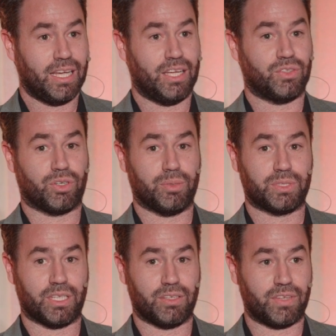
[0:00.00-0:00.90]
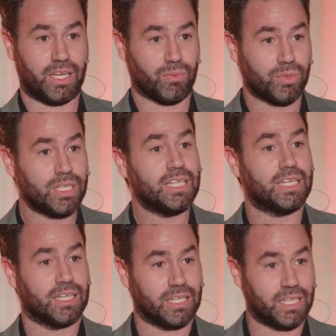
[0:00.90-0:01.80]
in terms of it
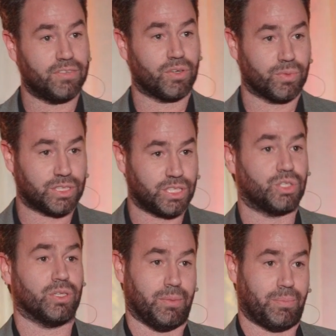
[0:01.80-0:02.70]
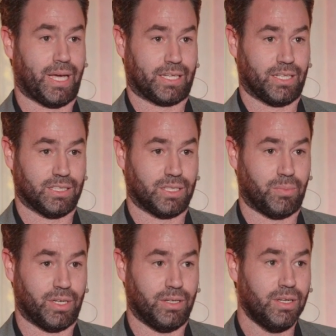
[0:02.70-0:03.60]
really can leave a residual impact on
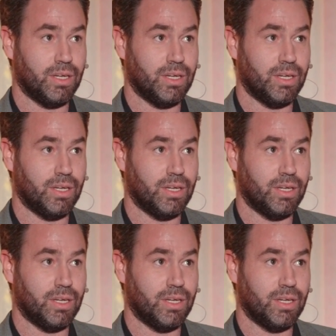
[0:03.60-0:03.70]
someone.